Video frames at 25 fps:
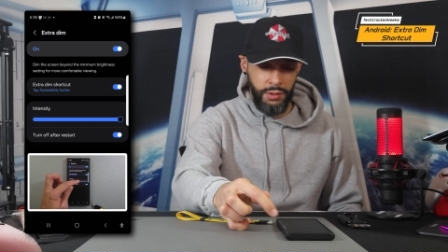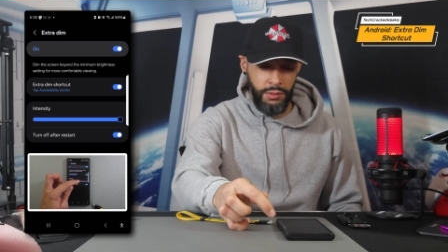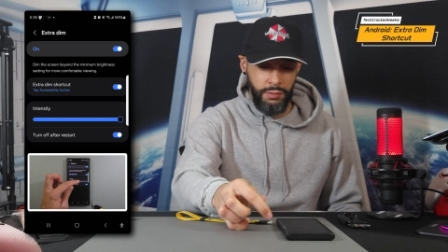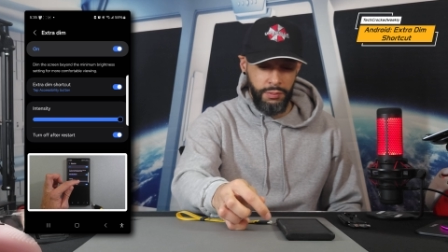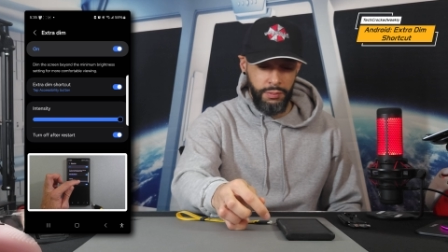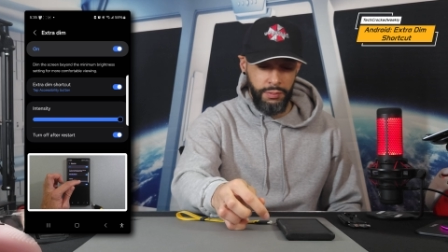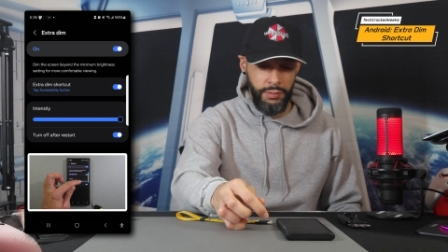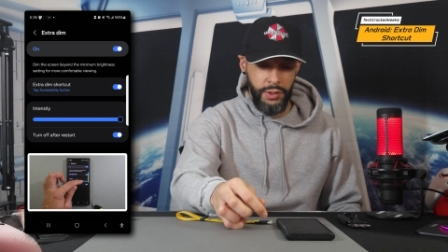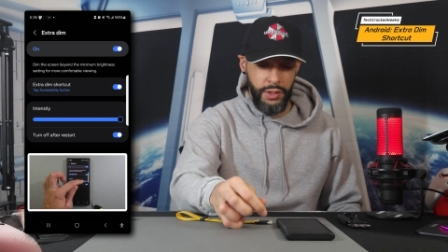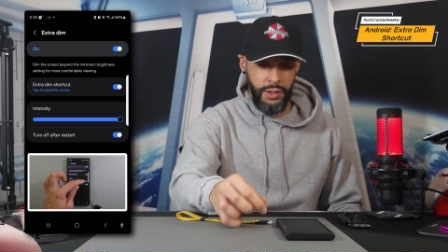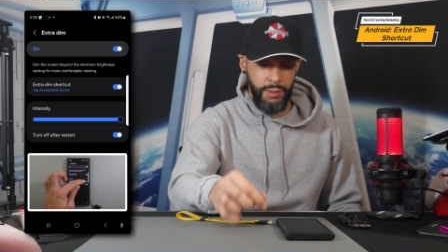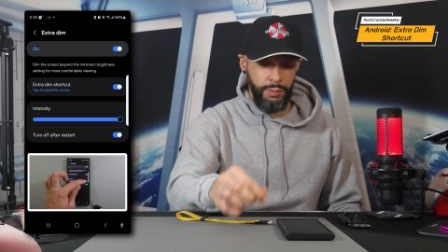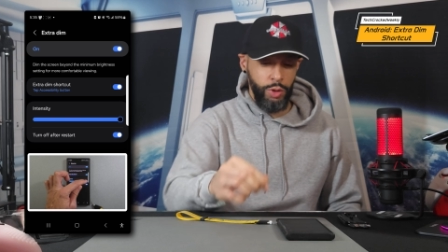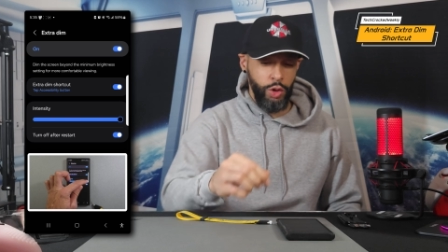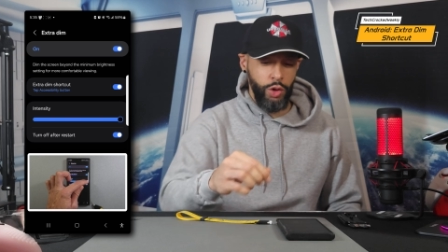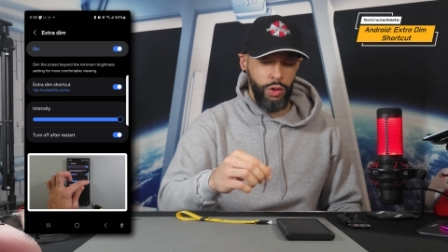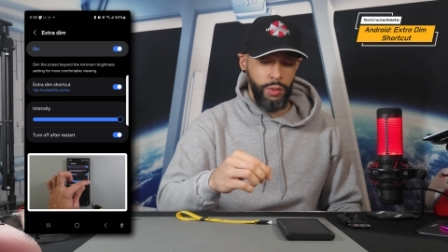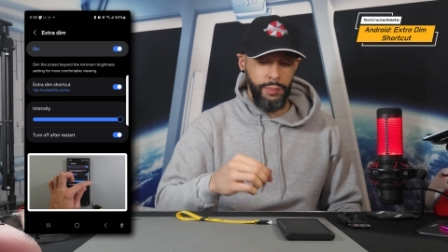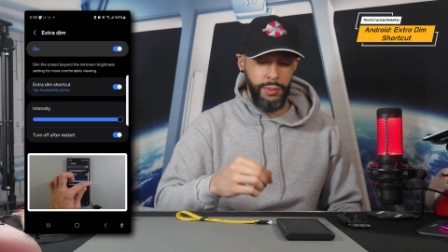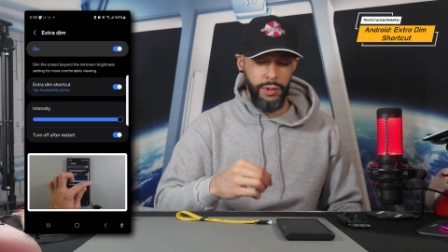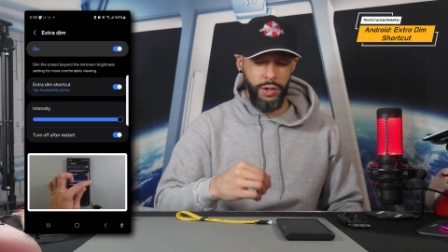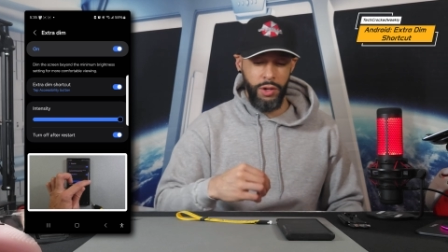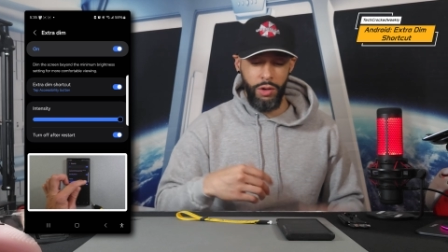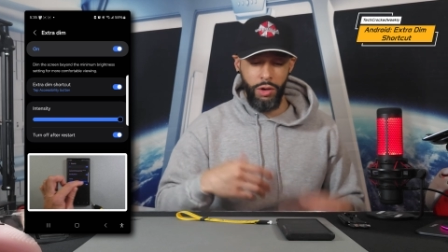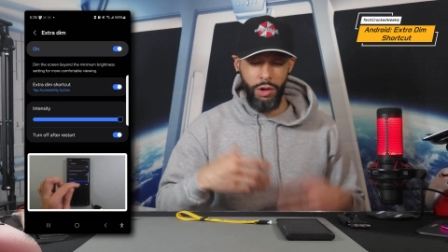but I'm going to
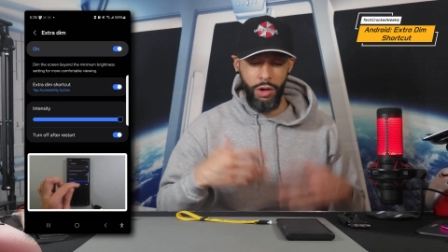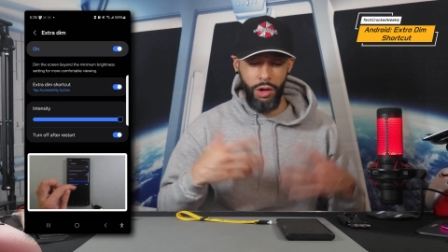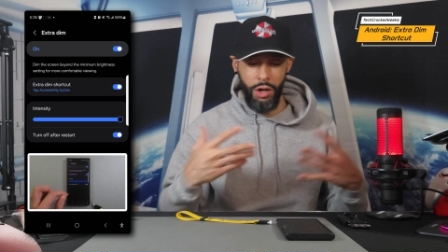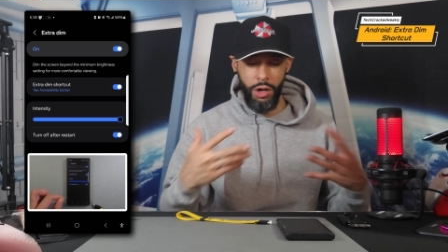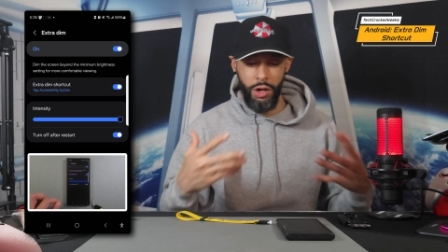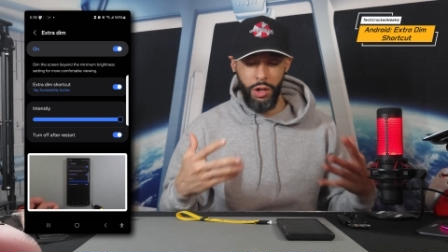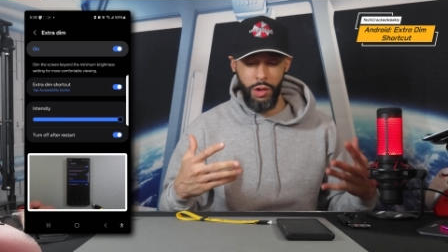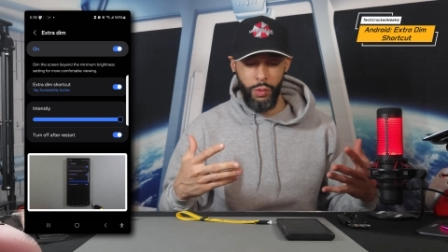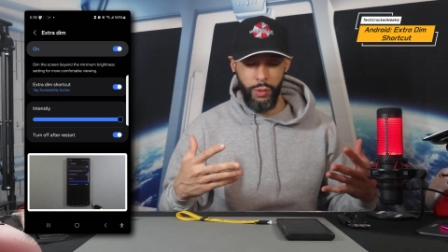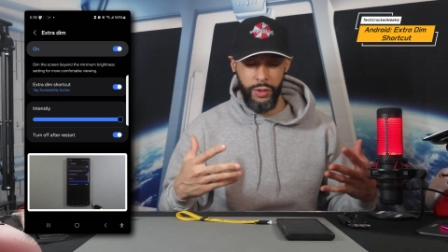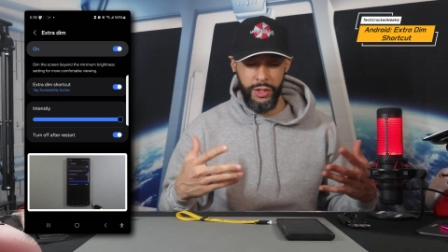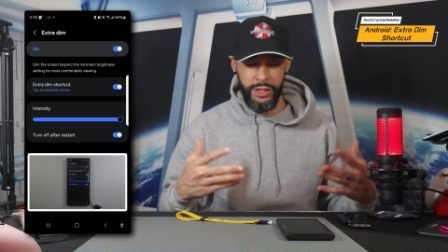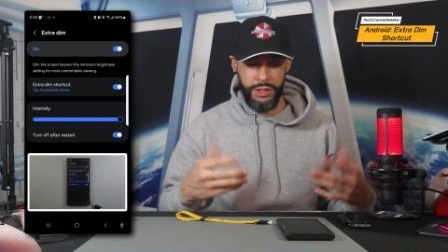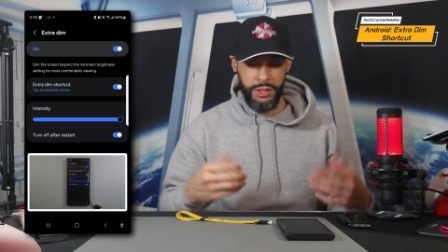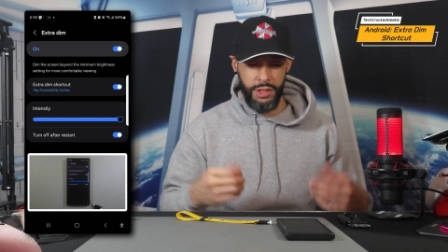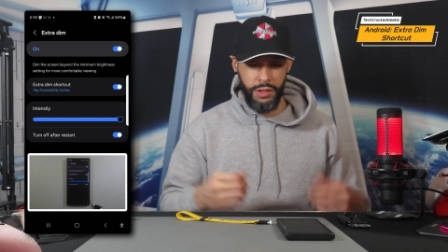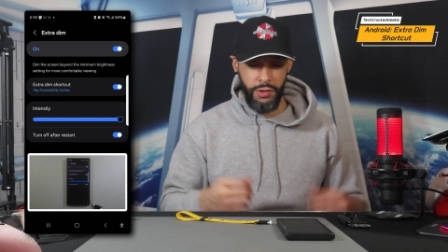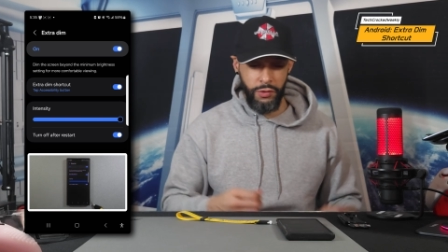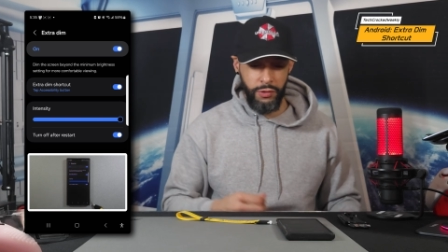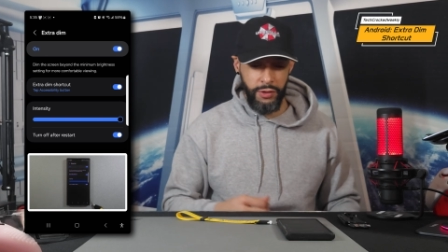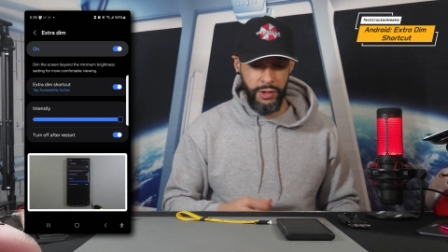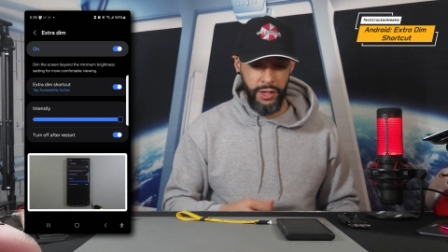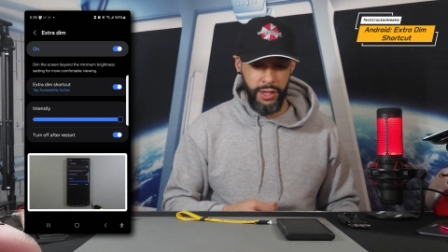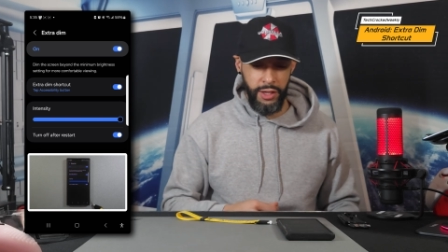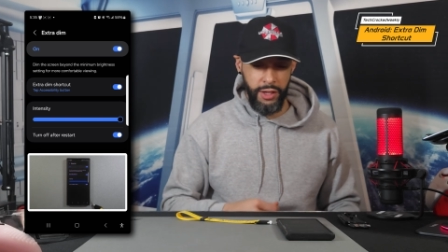put it all the way to the
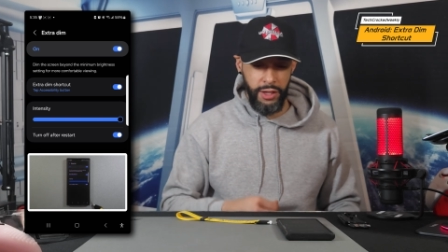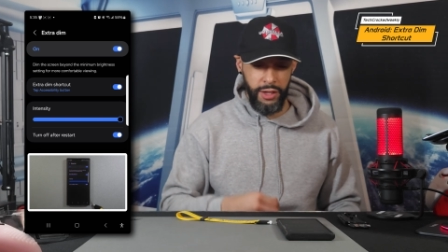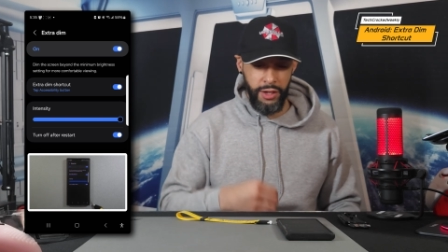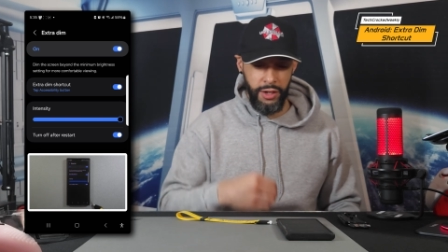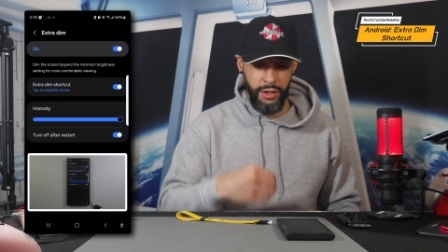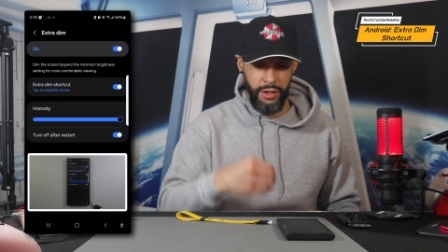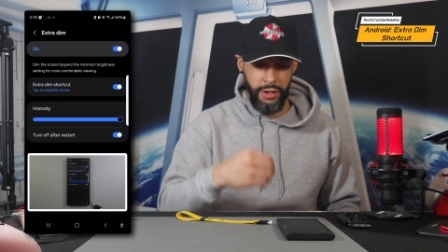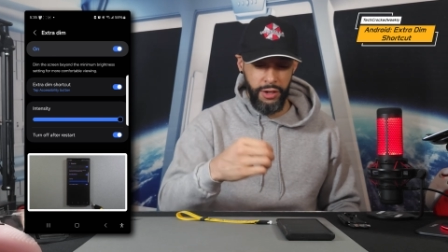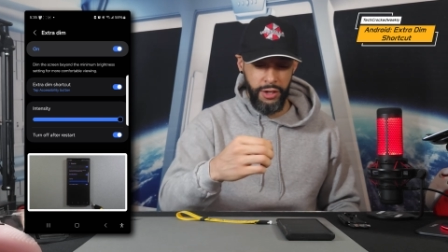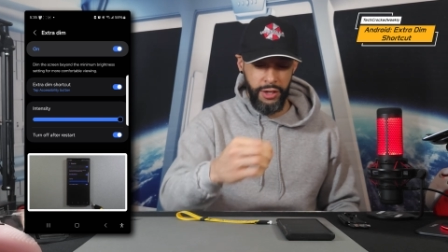right here